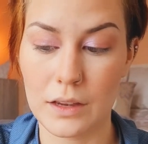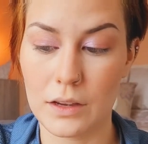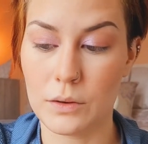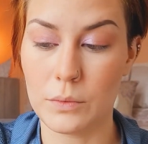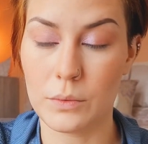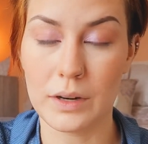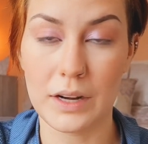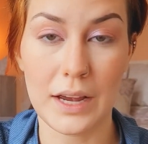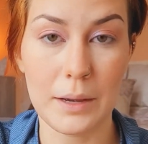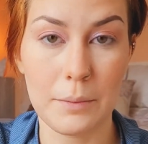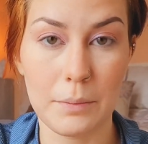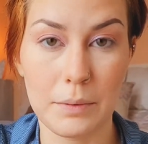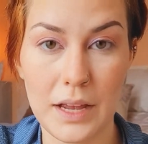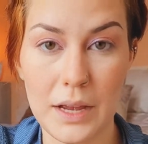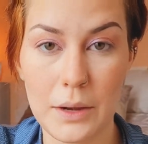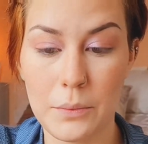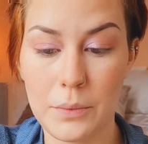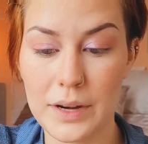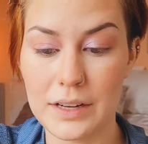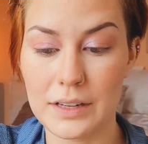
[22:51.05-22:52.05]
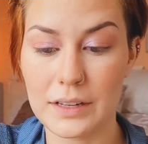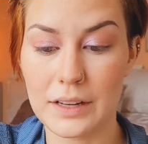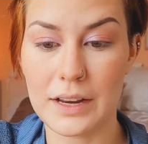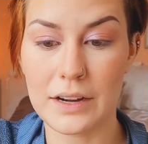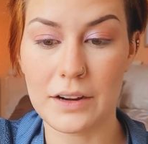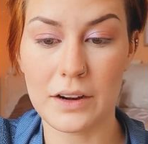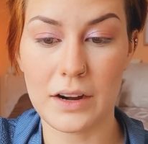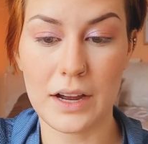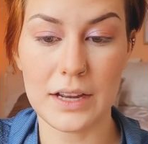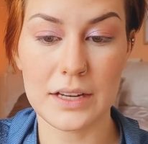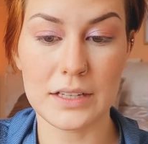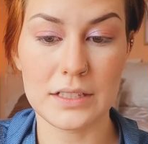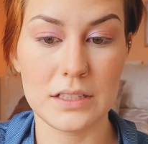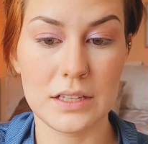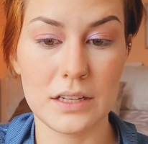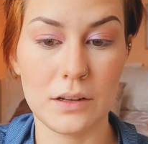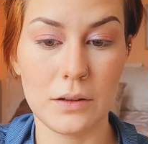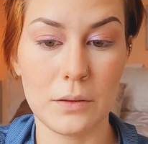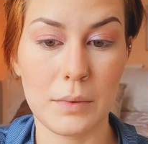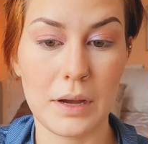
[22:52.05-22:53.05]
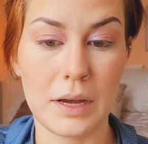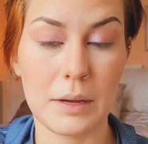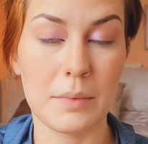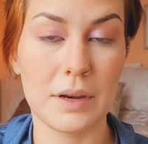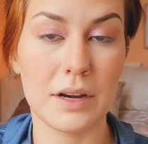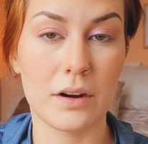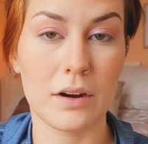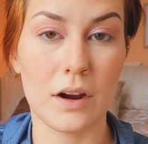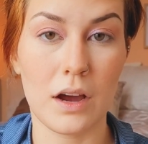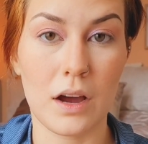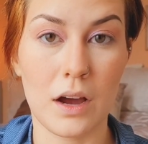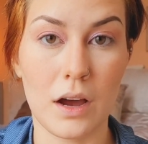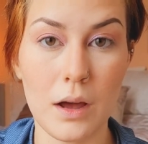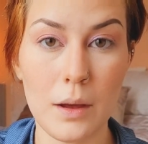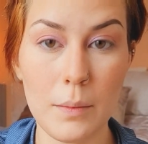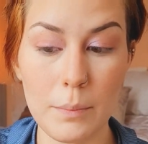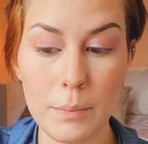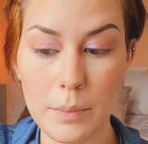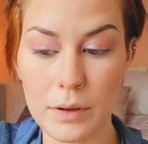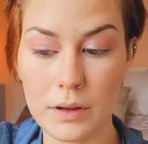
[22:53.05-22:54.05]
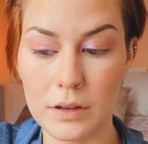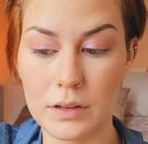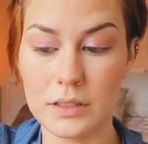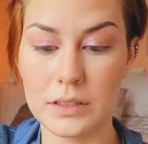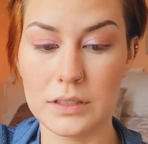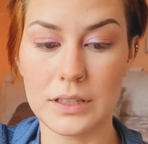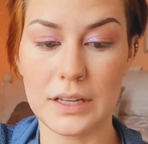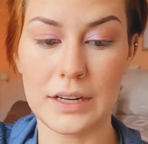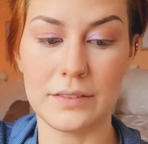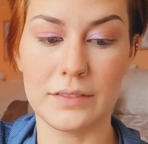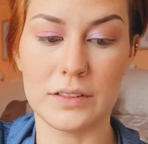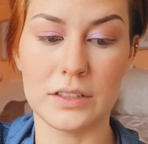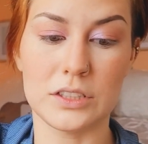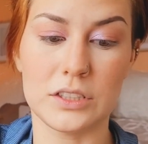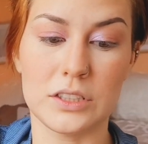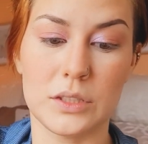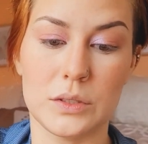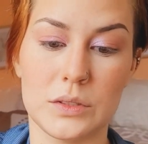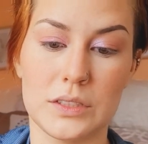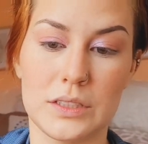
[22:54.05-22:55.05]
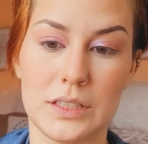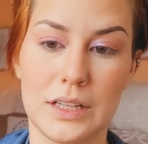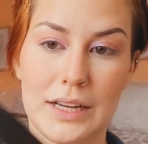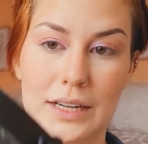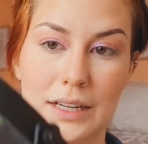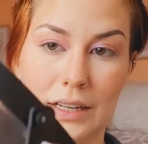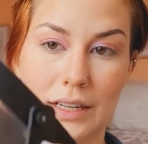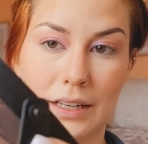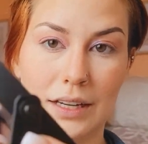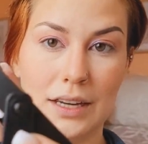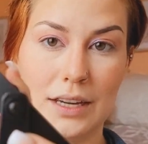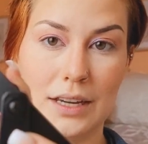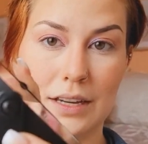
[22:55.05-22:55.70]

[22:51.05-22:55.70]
When I apply winged liner, I tilt my mirror up ever so slightly,